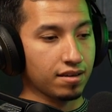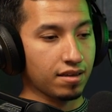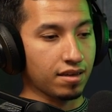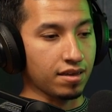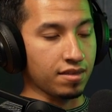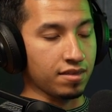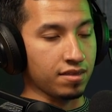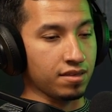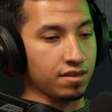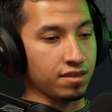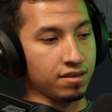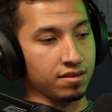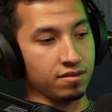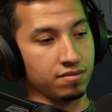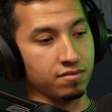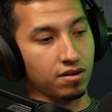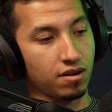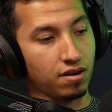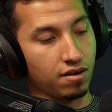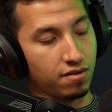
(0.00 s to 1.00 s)
And
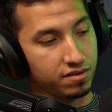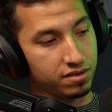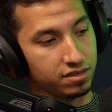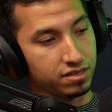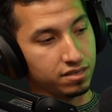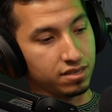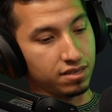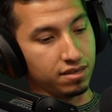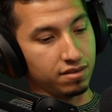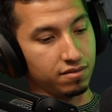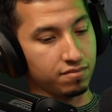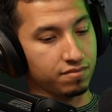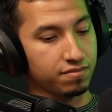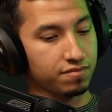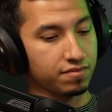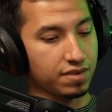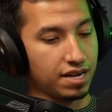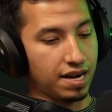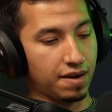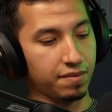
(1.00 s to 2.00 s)
then obviously
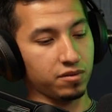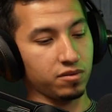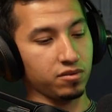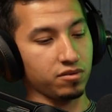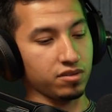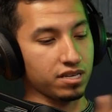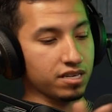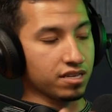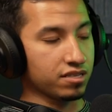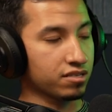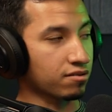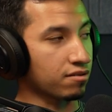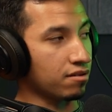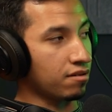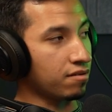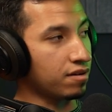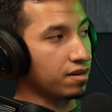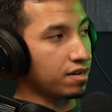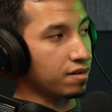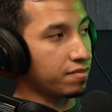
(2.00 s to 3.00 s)
after the kids
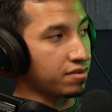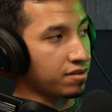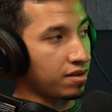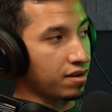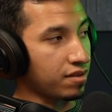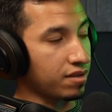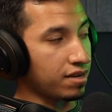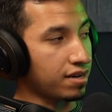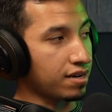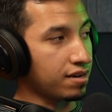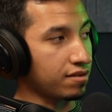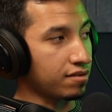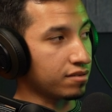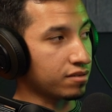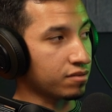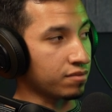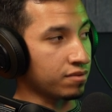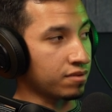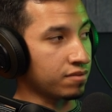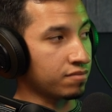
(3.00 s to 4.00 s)
grow up and they're out of the
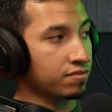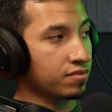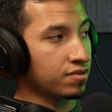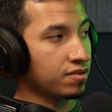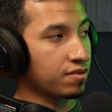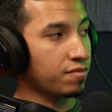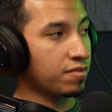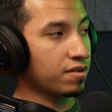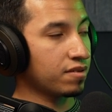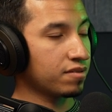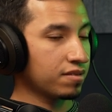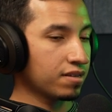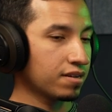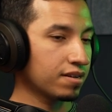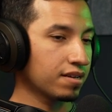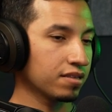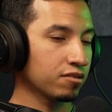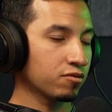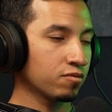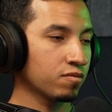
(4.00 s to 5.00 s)
house, when they're
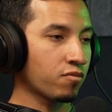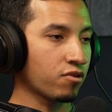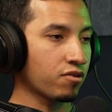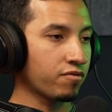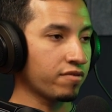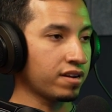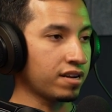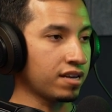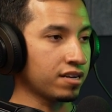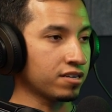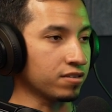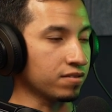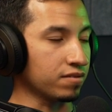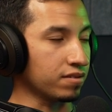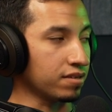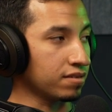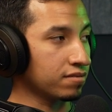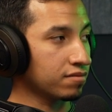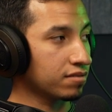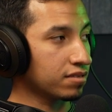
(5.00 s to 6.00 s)
a little more
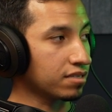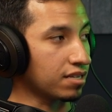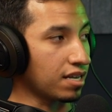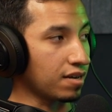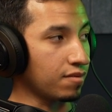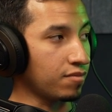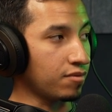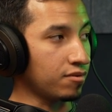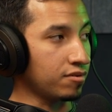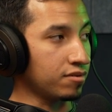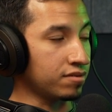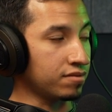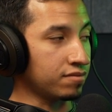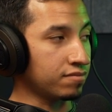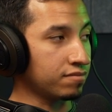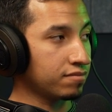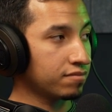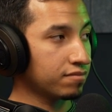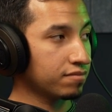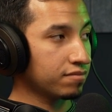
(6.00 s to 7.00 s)
financially stable and
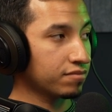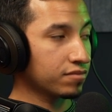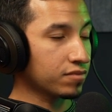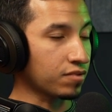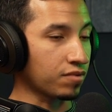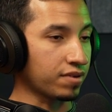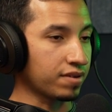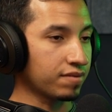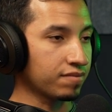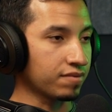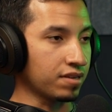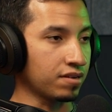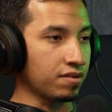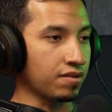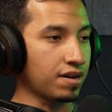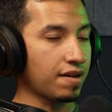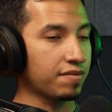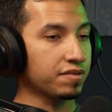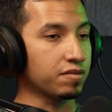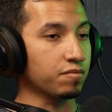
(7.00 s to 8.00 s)
don't,
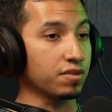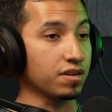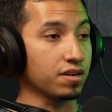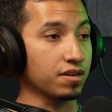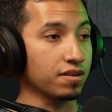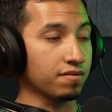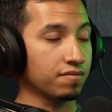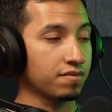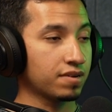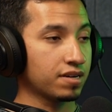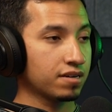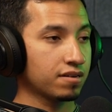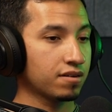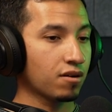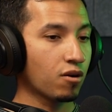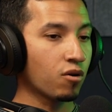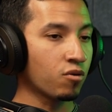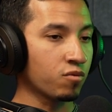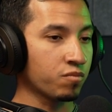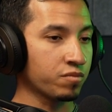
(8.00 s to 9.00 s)
have to be
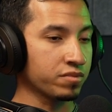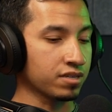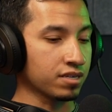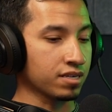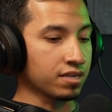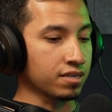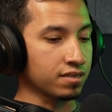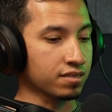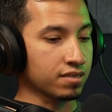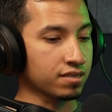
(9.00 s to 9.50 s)
home with the kids.